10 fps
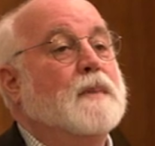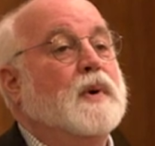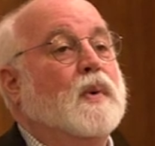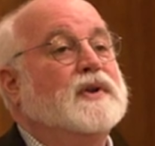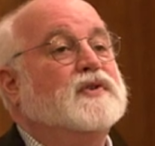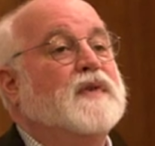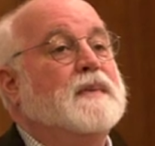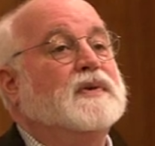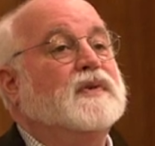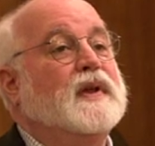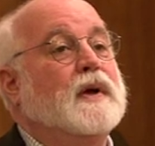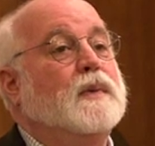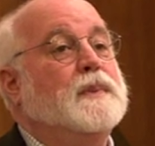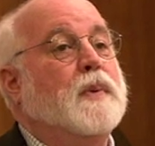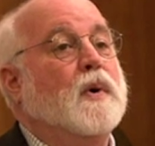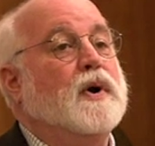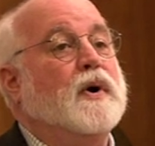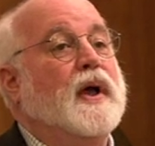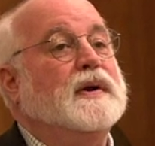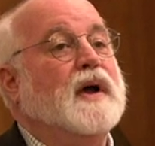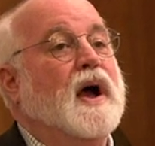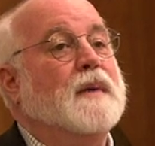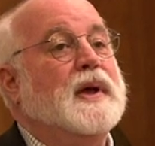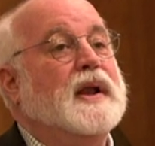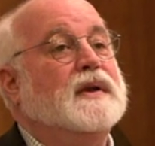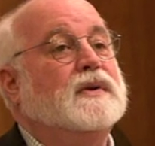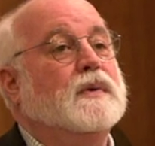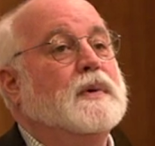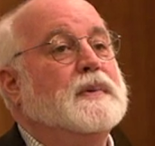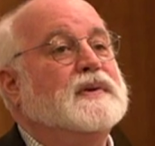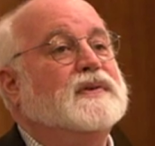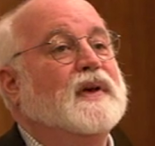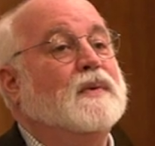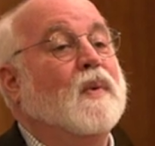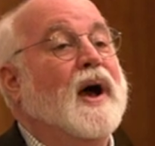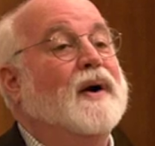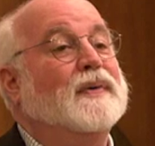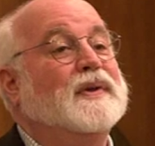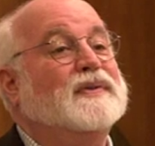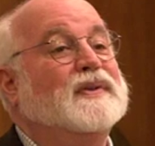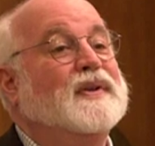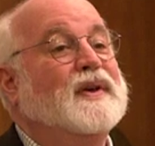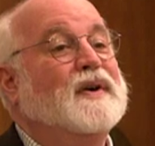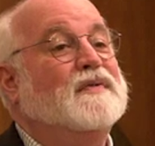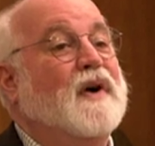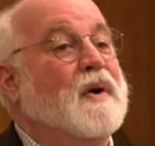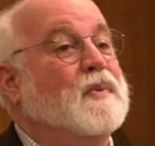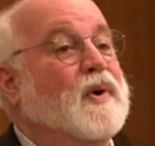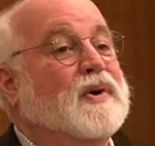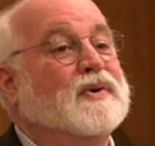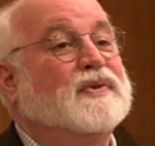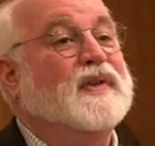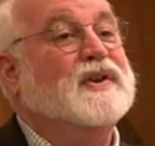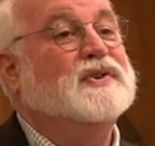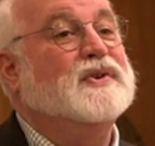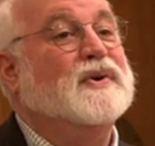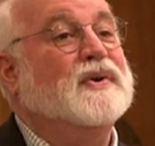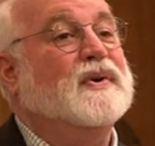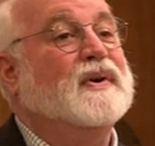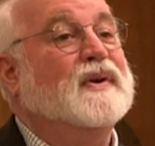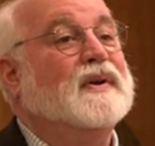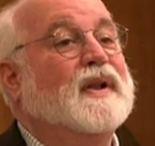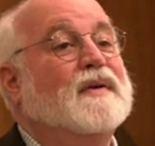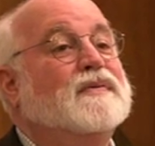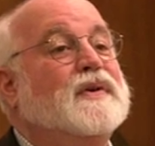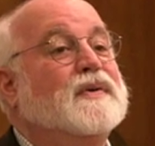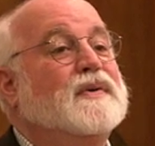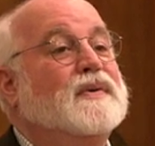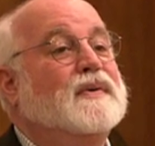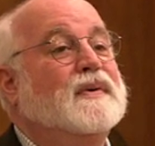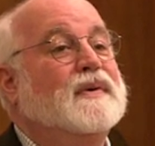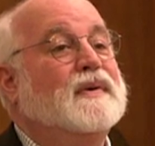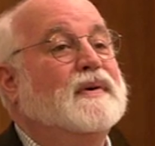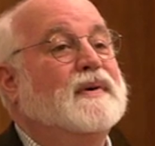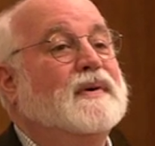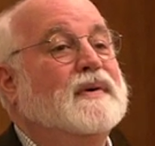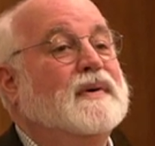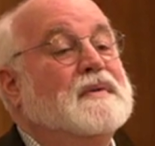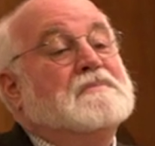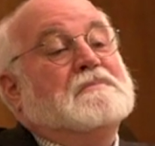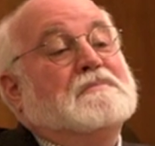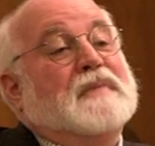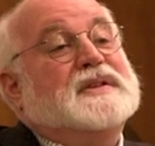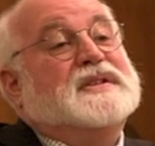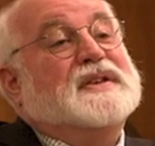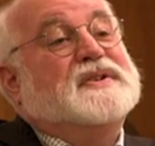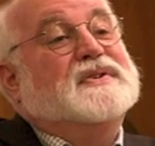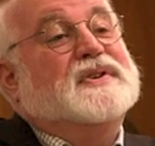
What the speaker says: But once famously, a reporter had commented to him and said, "Wow, these farm workers, they sure love you." And Cesar